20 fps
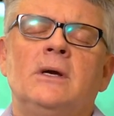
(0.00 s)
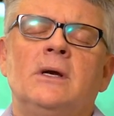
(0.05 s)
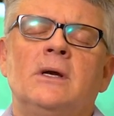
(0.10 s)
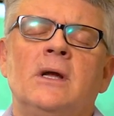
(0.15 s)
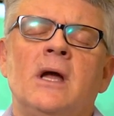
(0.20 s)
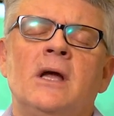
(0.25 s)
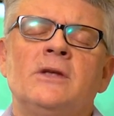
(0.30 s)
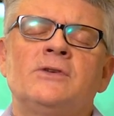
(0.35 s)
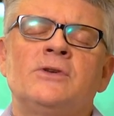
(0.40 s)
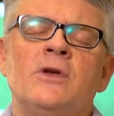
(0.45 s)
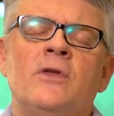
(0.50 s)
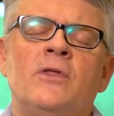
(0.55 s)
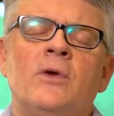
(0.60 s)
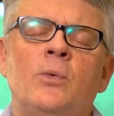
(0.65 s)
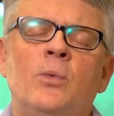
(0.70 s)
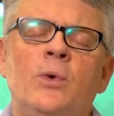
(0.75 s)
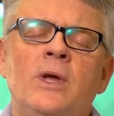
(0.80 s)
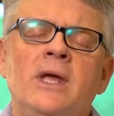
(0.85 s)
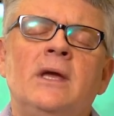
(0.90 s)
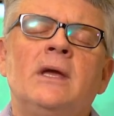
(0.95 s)
God, so
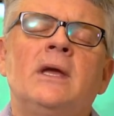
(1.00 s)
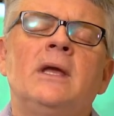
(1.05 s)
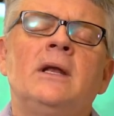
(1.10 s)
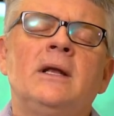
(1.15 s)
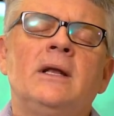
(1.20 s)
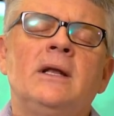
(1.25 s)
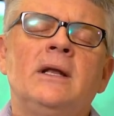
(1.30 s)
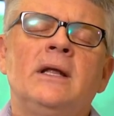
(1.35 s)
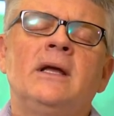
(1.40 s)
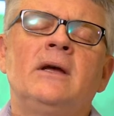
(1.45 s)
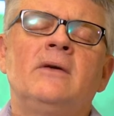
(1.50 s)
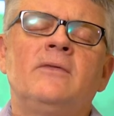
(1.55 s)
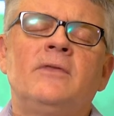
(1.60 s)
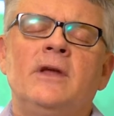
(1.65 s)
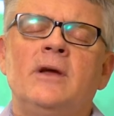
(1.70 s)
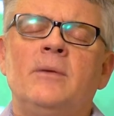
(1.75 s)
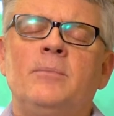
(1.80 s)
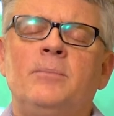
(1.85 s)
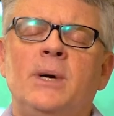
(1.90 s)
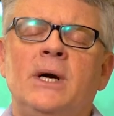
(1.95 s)
that we can live
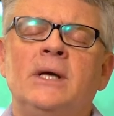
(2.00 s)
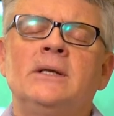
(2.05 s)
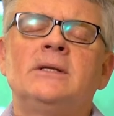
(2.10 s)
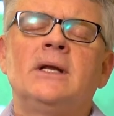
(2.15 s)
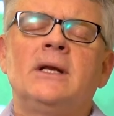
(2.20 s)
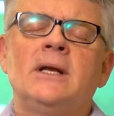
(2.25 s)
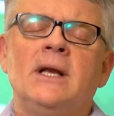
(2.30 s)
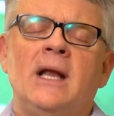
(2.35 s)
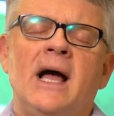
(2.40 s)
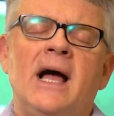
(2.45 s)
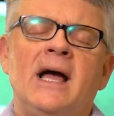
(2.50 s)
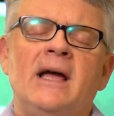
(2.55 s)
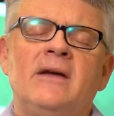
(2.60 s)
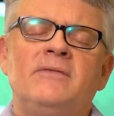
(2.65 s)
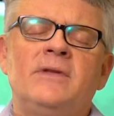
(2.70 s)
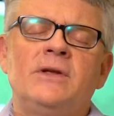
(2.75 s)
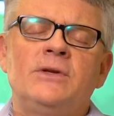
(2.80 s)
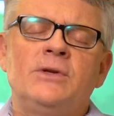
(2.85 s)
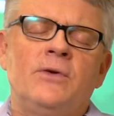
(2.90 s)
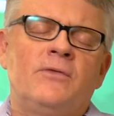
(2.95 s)
the abundant
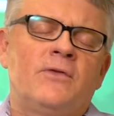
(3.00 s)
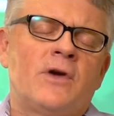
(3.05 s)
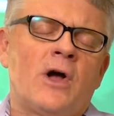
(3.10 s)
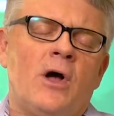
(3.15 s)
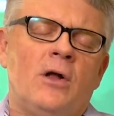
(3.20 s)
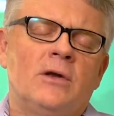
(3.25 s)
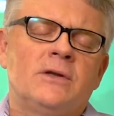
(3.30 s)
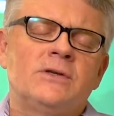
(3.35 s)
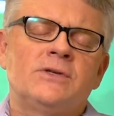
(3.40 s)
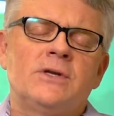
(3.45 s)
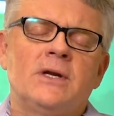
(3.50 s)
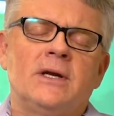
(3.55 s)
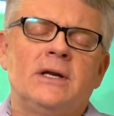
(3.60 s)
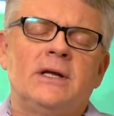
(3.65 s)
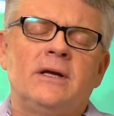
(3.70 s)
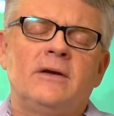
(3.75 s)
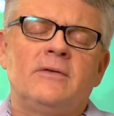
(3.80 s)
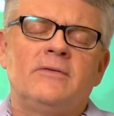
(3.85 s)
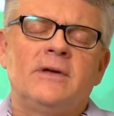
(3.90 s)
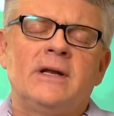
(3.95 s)
life that you've called us to
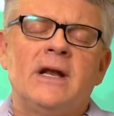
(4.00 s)
live.